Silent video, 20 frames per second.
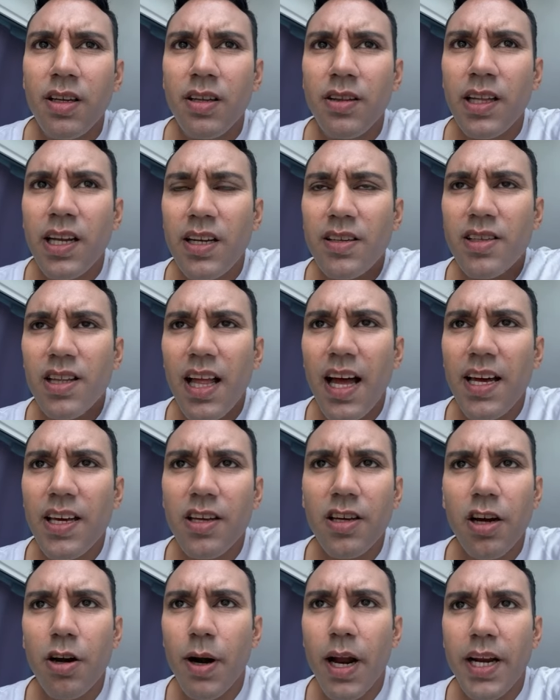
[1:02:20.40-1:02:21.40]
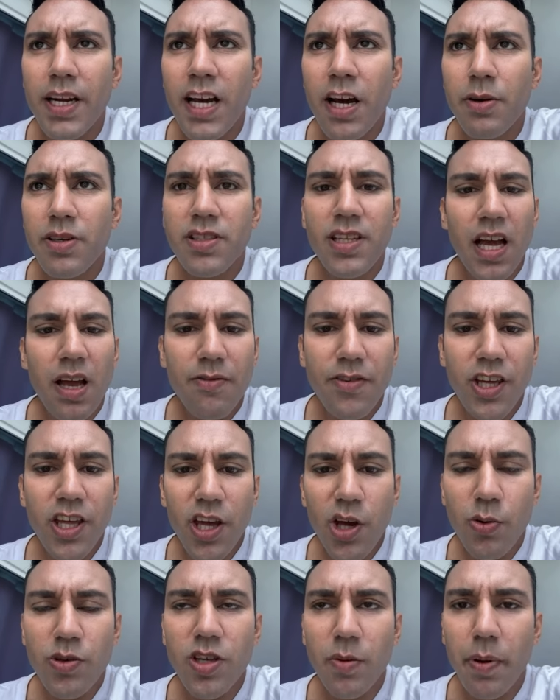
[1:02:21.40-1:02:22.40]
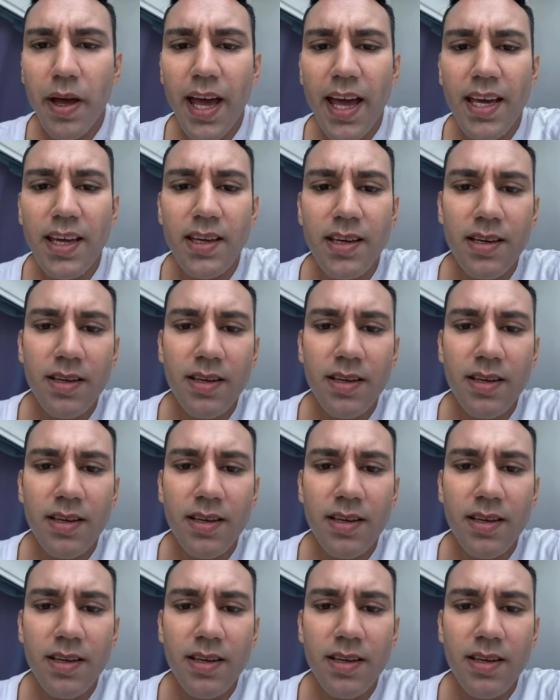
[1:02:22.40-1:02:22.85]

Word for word: then it's like, all right, now it's time for you to pay.